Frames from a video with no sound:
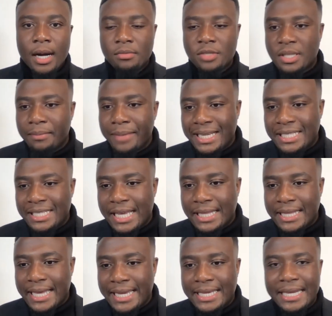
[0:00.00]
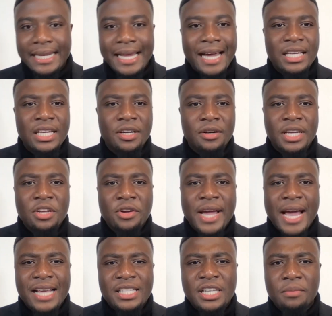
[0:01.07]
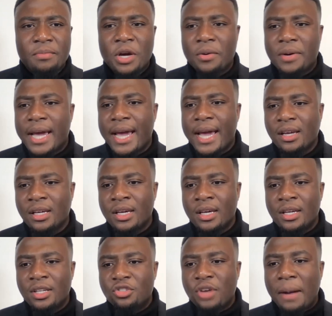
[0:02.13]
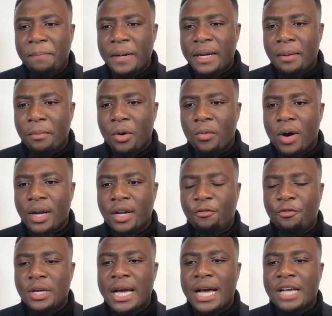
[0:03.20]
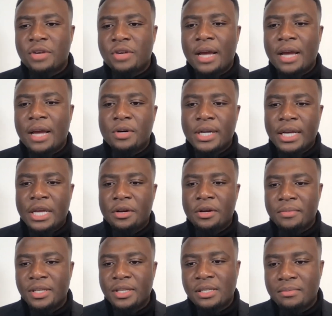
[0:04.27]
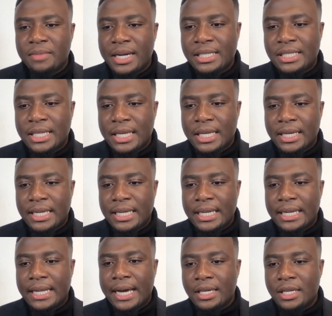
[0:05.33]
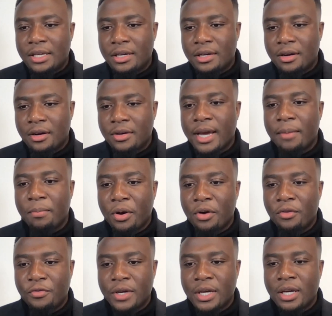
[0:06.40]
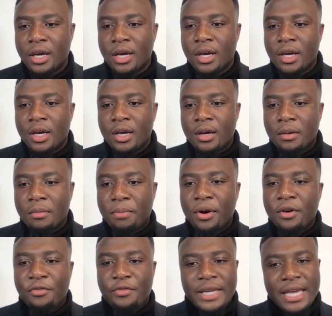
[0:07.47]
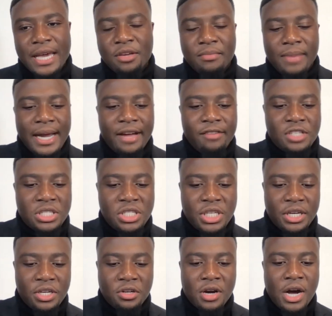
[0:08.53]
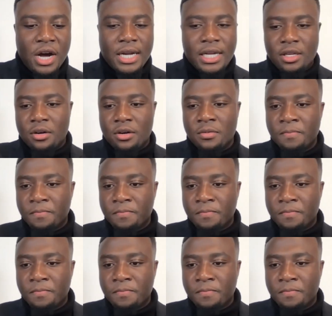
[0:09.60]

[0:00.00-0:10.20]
Somebody said they cannot hear. Can you guys hear me okay? Drop a number one if you guys are able to hear me. Somebody said they cannot hear. Okay, perfect. Perfect. Yeah, you might have to check your audio.